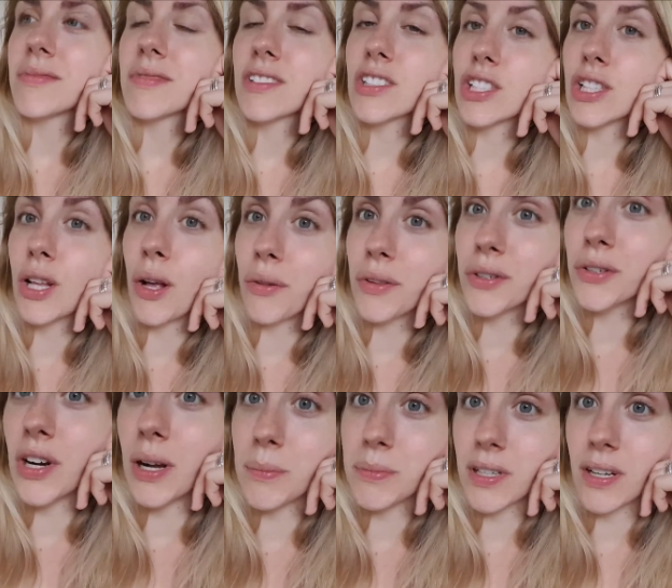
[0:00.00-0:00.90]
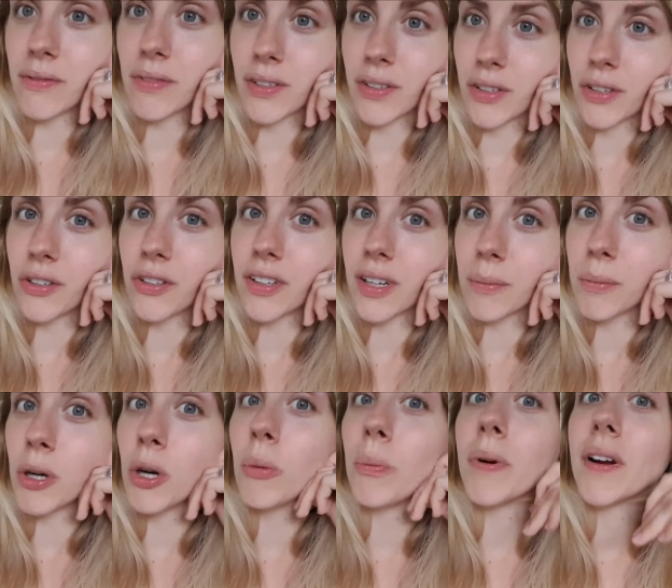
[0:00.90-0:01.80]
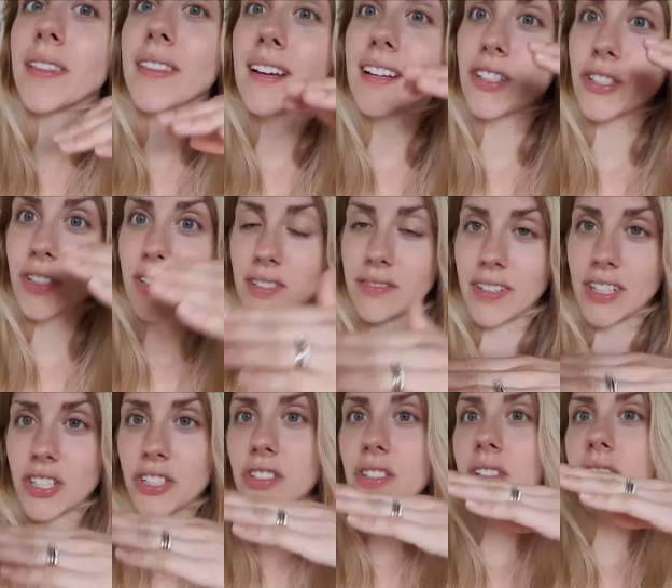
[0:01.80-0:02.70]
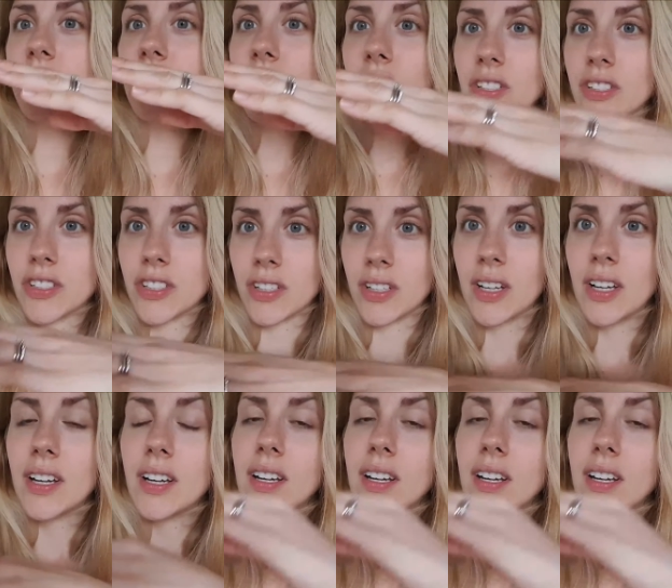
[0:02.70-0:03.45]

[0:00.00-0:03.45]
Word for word: slowly drops off on her own. I'm hoping that she'll eventually start to